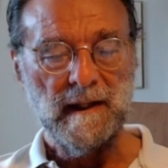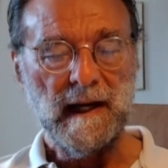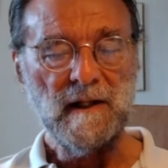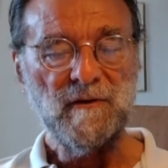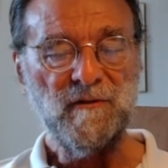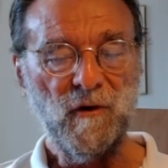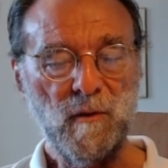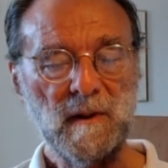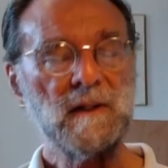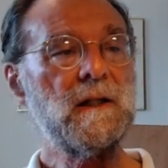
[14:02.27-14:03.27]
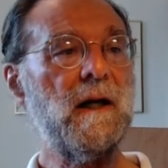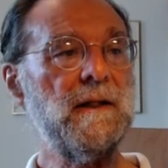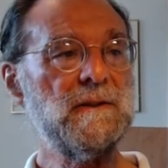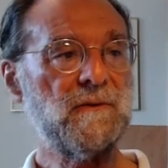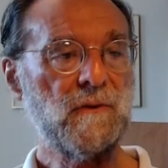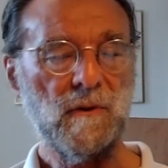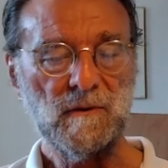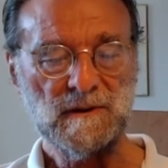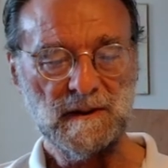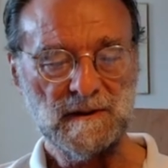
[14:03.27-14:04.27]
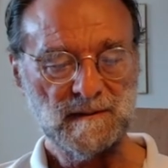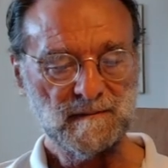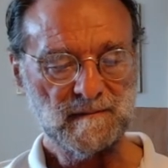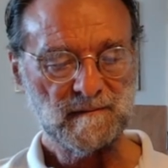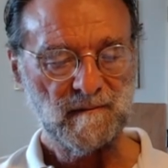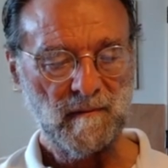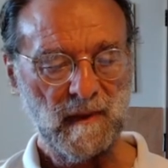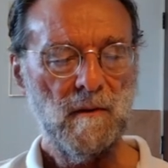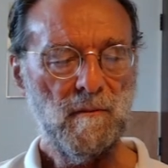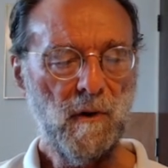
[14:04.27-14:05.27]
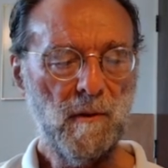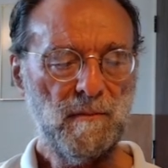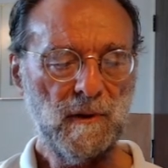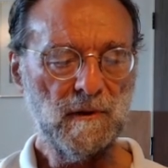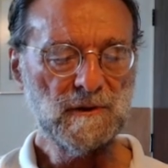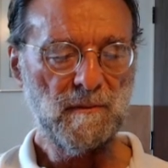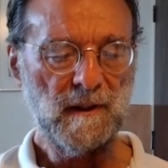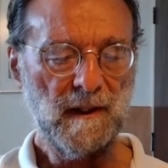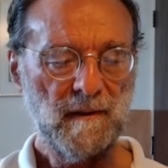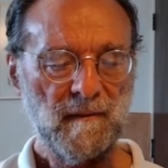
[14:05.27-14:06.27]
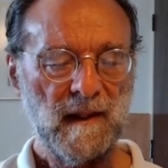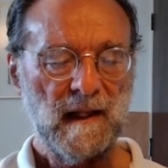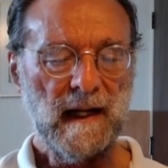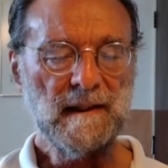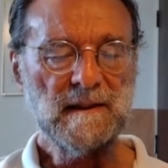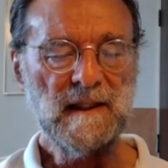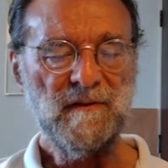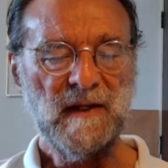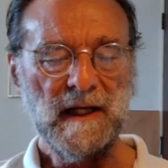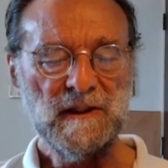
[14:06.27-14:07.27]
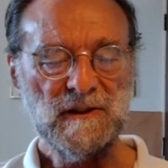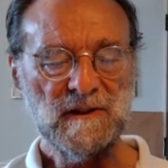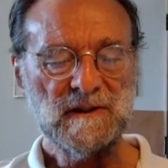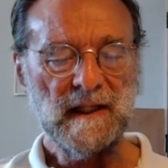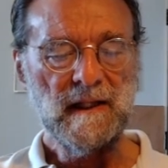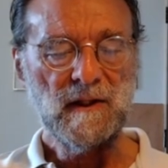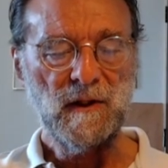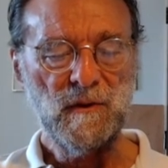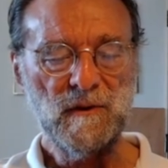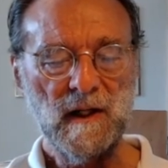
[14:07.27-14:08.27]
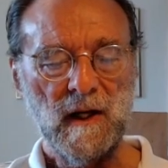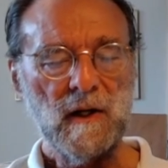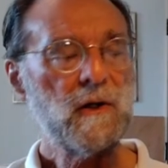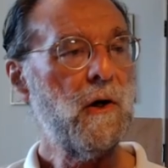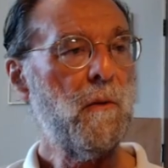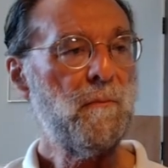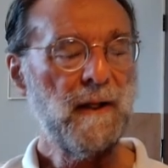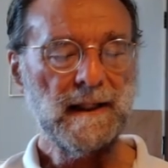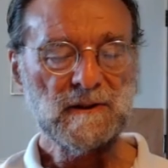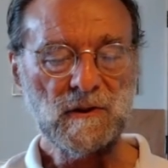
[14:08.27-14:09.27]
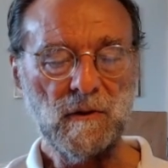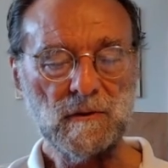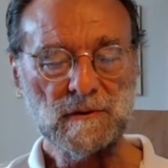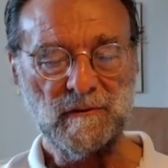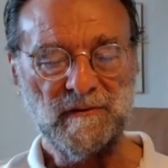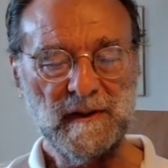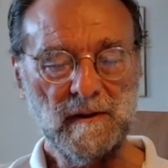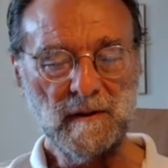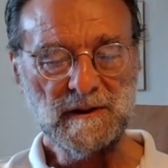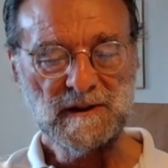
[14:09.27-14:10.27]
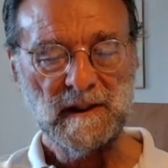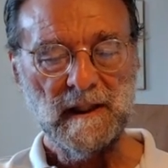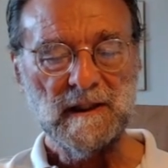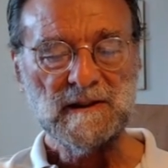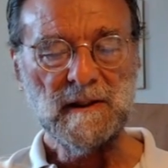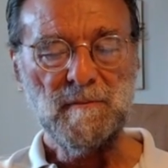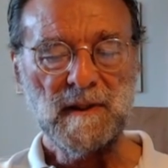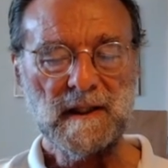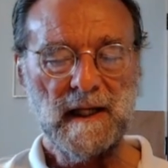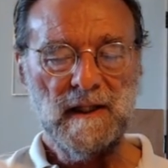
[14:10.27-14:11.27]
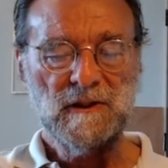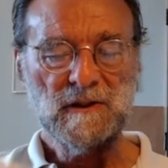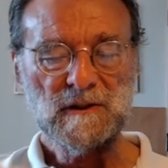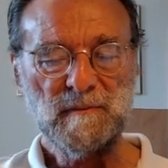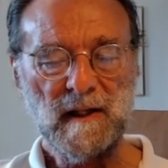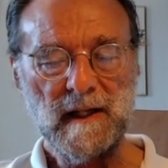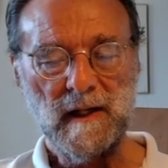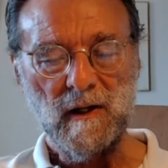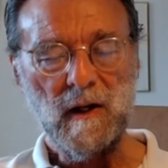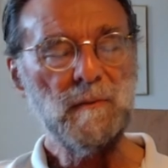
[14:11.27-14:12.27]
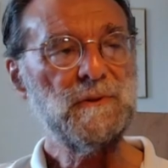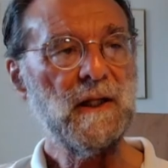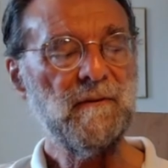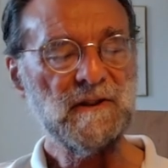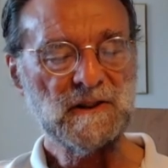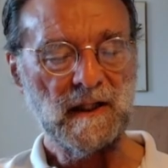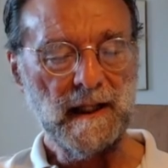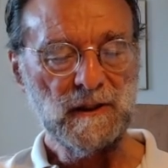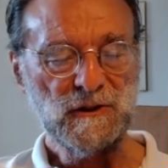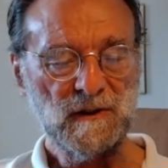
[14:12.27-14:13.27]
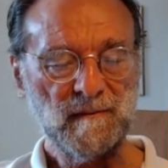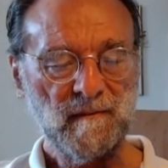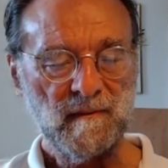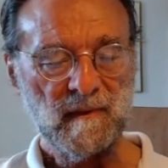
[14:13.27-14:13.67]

and formal kinds of causes. More plausibly, other deviations include complex causal fields, simplifications by observer selection,